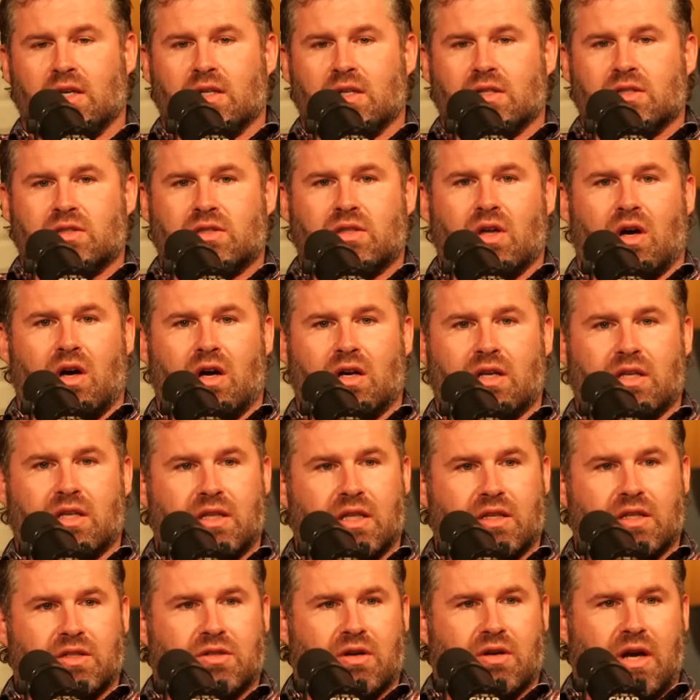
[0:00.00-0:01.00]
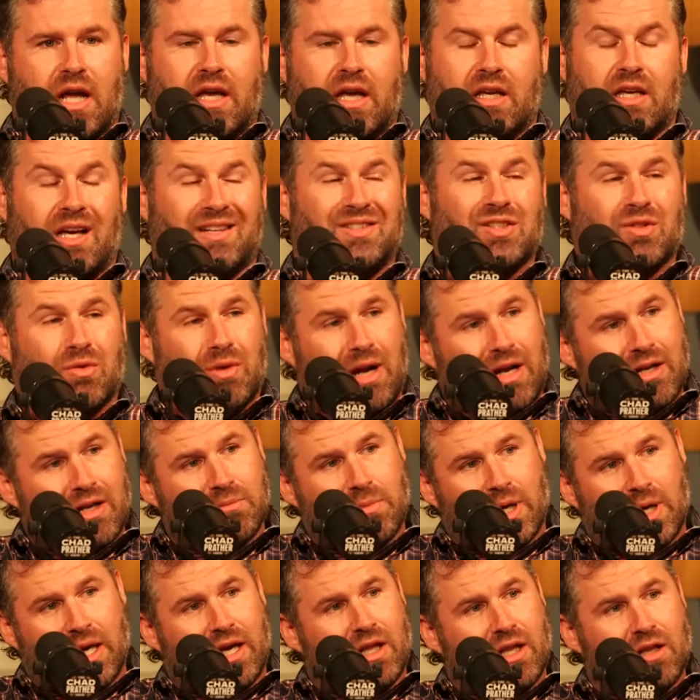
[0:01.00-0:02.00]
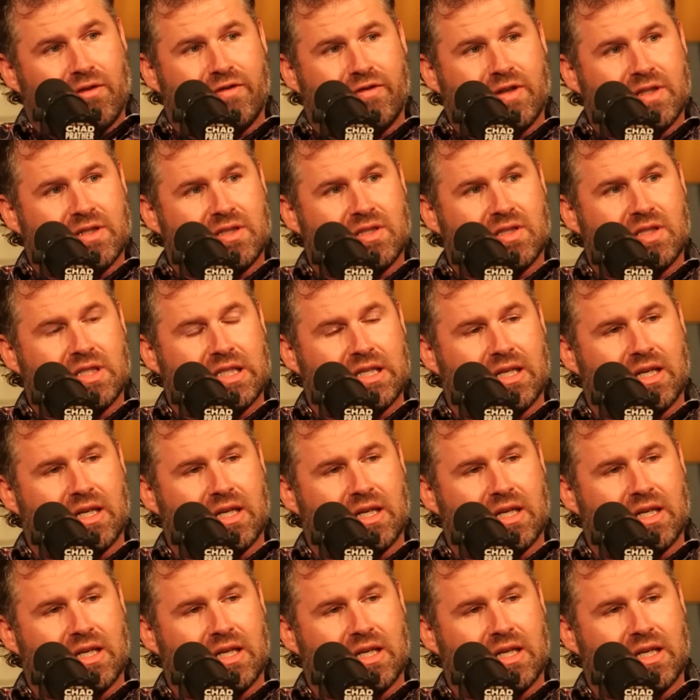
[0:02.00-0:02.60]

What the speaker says: stalk and then track. Got surrounded by elephants.